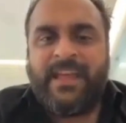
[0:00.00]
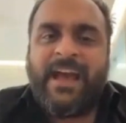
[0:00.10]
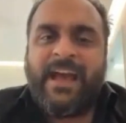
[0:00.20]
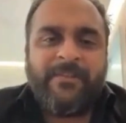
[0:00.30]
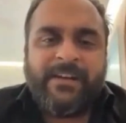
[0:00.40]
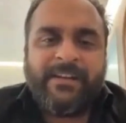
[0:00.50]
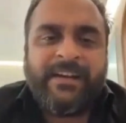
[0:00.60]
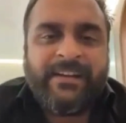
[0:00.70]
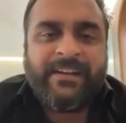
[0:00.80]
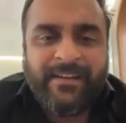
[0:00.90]
they have it in
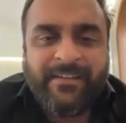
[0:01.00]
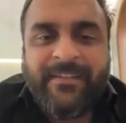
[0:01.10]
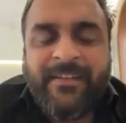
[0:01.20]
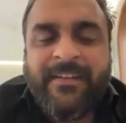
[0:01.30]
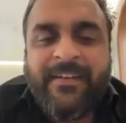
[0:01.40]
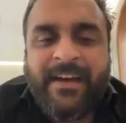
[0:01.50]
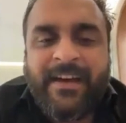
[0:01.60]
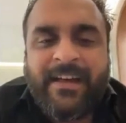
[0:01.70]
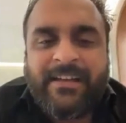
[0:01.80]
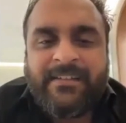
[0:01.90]
India.
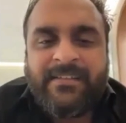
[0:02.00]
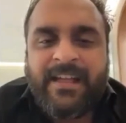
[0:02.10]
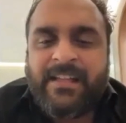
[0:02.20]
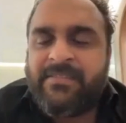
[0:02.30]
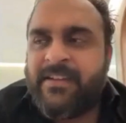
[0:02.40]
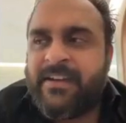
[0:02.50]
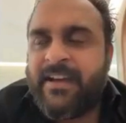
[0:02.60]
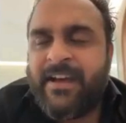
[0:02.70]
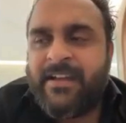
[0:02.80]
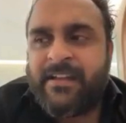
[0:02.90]
And that's why
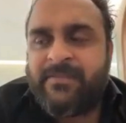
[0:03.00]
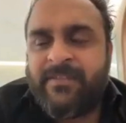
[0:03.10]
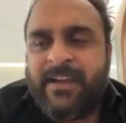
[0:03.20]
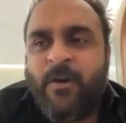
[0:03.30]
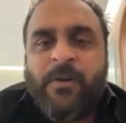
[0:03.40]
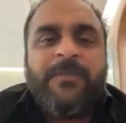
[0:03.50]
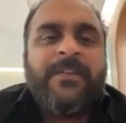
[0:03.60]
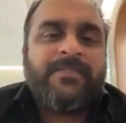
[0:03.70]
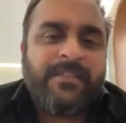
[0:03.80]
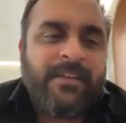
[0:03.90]
I
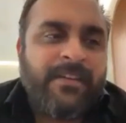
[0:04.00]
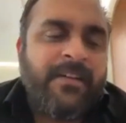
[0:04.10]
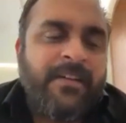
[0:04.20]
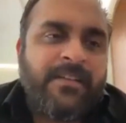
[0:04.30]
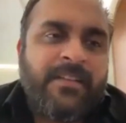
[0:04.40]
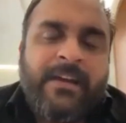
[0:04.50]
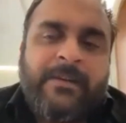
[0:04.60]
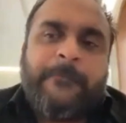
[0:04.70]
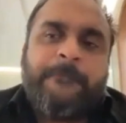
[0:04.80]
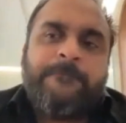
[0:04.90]
always say
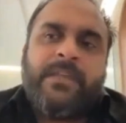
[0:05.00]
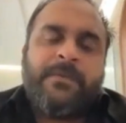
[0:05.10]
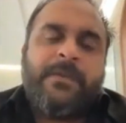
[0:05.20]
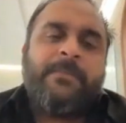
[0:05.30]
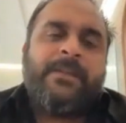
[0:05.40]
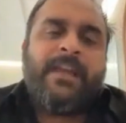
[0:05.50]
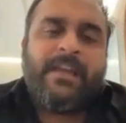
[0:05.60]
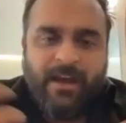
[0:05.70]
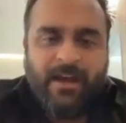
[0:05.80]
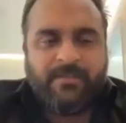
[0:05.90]
that people
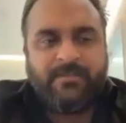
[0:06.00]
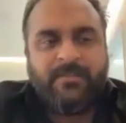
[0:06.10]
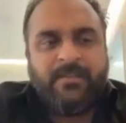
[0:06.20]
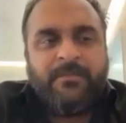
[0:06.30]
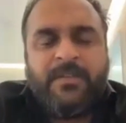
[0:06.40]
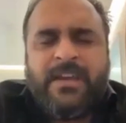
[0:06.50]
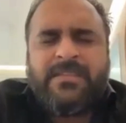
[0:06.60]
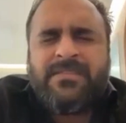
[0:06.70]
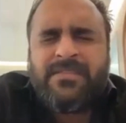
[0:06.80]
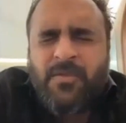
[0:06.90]
like us, we
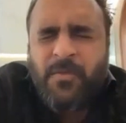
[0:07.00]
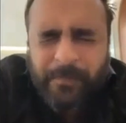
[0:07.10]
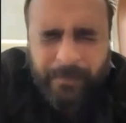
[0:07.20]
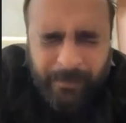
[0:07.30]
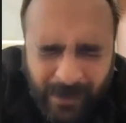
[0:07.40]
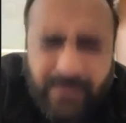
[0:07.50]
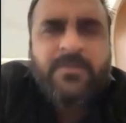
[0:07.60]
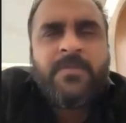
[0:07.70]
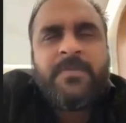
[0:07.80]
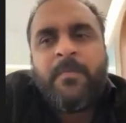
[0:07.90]
are so
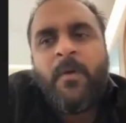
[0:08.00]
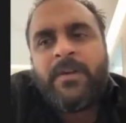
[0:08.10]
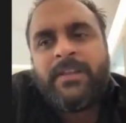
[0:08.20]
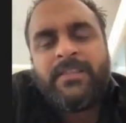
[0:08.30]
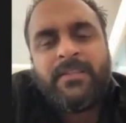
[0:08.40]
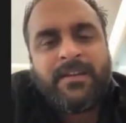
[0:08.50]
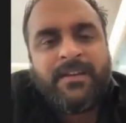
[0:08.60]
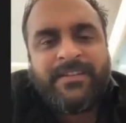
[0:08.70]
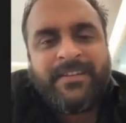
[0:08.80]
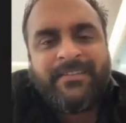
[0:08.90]
blessed to be born in this
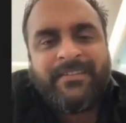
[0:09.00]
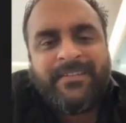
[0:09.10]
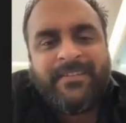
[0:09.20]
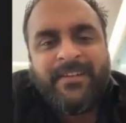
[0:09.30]
country,